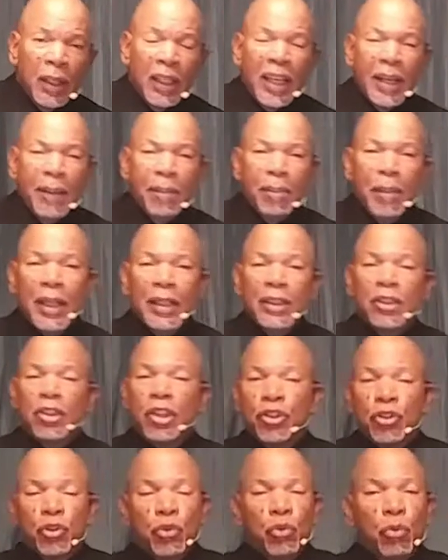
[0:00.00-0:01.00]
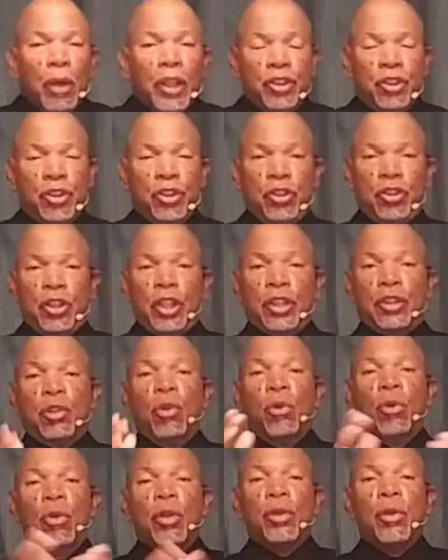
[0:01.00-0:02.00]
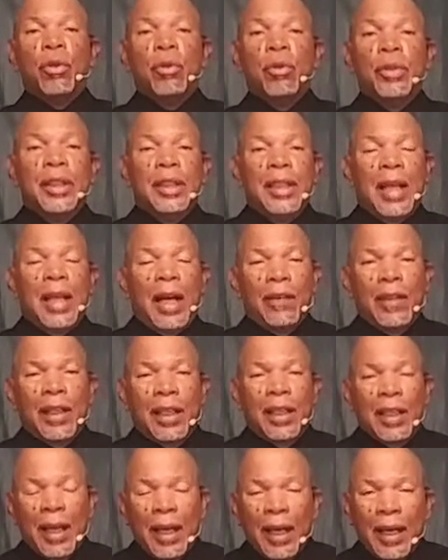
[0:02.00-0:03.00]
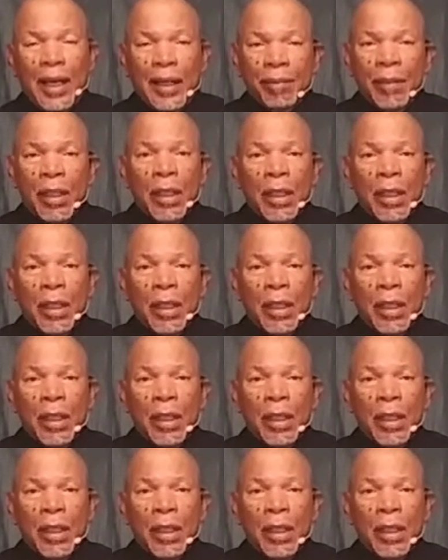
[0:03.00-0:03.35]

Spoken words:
amen, situations that's going on in our life.